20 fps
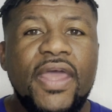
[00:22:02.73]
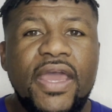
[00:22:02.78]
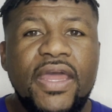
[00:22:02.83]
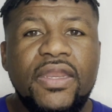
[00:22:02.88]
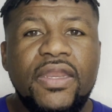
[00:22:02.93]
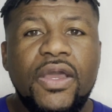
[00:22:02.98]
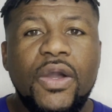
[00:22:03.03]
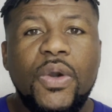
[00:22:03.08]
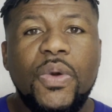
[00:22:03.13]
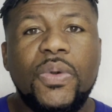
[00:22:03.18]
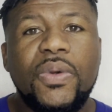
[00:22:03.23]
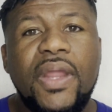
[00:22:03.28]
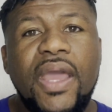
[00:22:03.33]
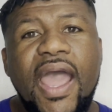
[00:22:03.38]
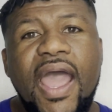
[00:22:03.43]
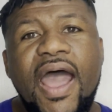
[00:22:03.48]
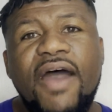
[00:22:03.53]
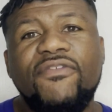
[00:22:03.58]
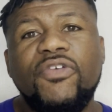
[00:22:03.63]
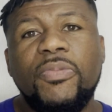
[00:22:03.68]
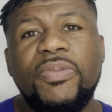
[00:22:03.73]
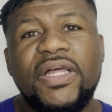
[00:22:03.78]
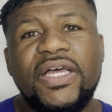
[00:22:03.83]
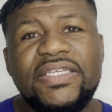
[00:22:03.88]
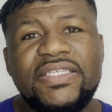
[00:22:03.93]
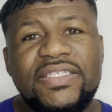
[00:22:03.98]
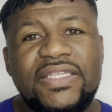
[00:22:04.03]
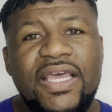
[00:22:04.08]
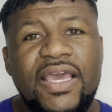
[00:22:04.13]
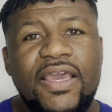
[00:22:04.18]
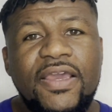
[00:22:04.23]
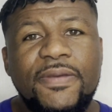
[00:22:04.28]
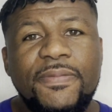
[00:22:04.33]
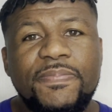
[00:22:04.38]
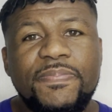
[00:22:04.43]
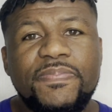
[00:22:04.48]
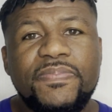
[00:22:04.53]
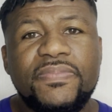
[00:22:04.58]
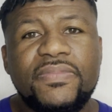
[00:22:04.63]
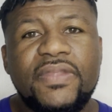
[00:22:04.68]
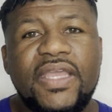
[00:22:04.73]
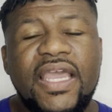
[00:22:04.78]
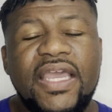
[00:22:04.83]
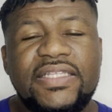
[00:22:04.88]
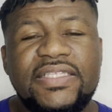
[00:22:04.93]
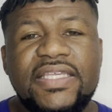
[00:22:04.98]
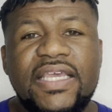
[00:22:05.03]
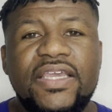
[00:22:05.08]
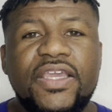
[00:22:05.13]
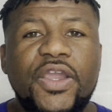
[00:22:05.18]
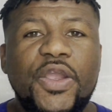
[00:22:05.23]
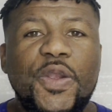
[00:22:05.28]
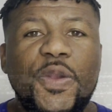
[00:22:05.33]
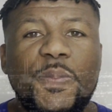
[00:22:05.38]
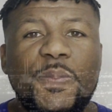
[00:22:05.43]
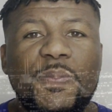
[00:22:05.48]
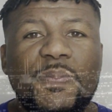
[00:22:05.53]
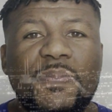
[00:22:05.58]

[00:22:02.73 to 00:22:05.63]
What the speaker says: that note, have a blessed day and take care.